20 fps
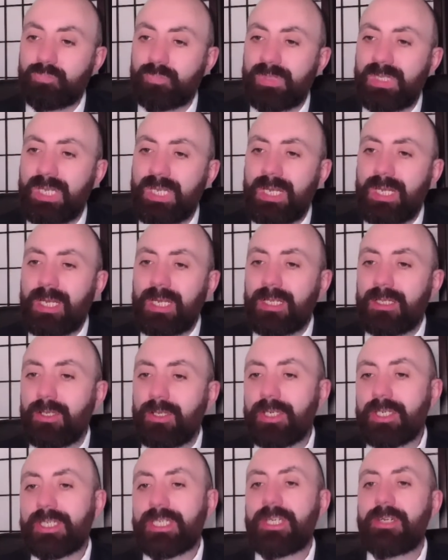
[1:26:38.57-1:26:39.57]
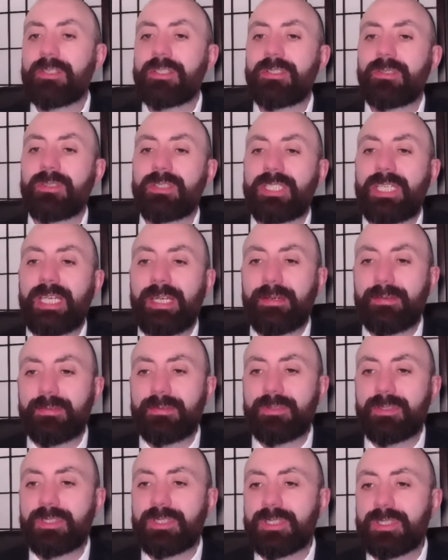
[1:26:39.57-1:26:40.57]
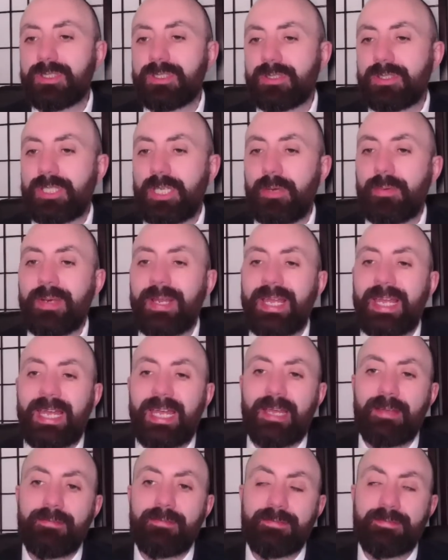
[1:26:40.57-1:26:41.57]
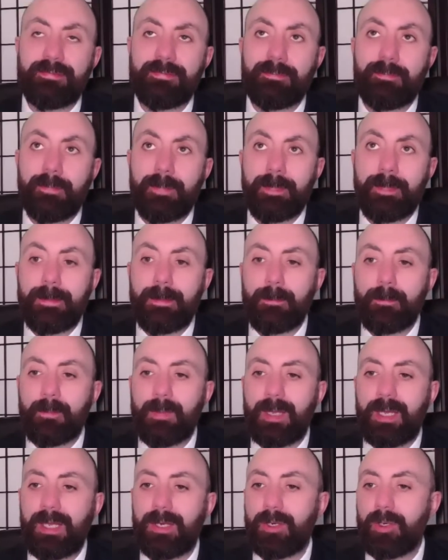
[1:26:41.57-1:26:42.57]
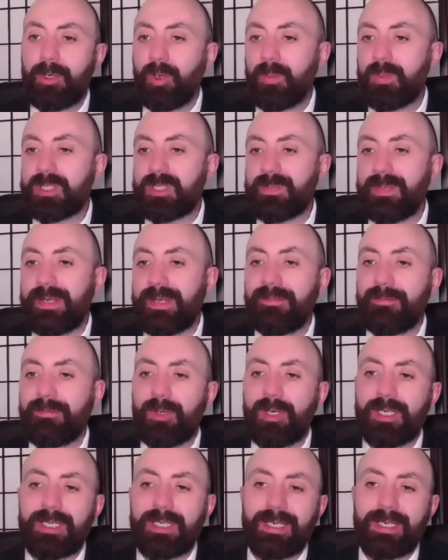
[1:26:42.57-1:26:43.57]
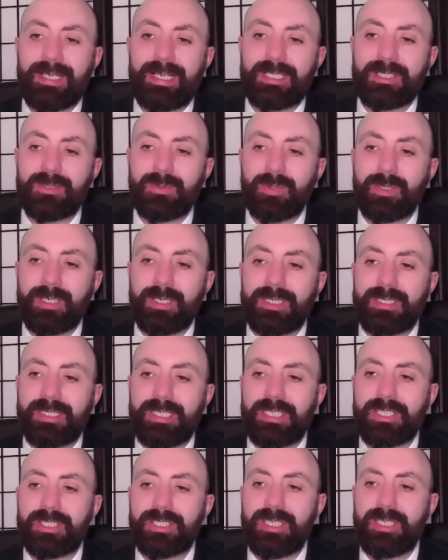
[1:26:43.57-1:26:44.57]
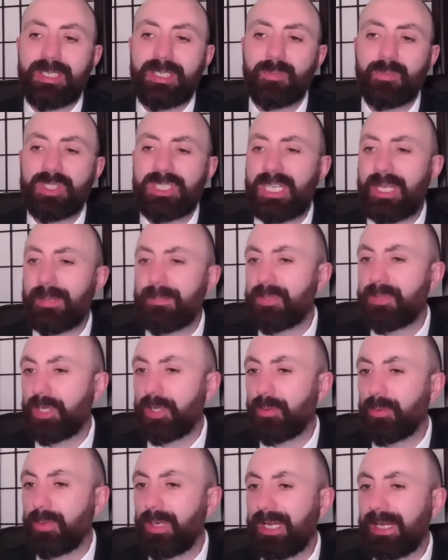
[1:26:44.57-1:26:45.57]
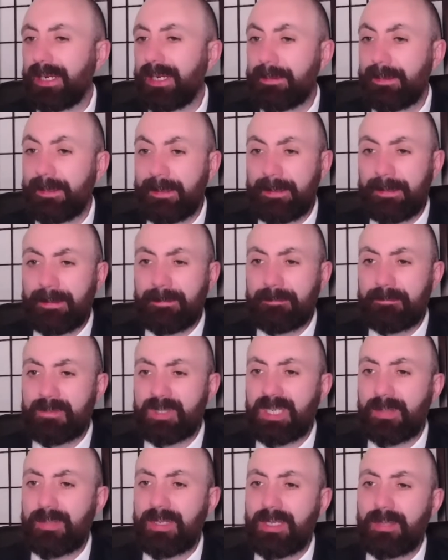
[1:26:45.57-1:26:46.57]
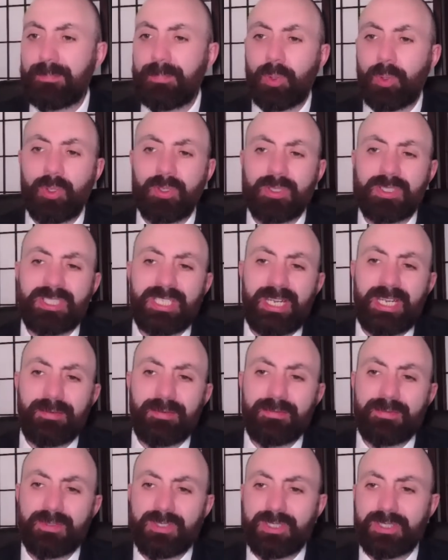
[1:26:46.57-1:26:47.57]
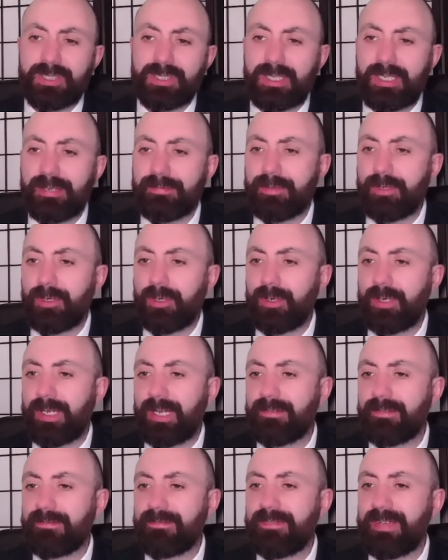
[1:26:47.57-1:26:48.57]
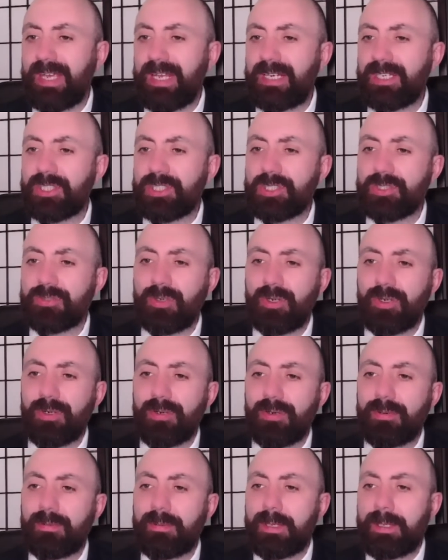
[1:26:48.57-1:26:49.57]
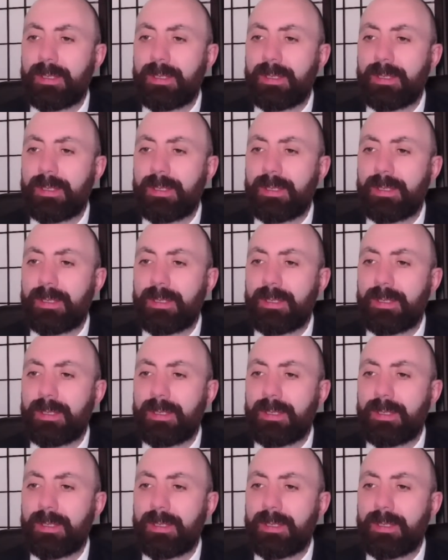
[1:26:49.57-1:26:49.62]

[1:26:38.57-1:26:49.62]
A lot of coastal towns don't have an enormous amount of working class organization in them. Some do, like some of the port towns have got like fairly strong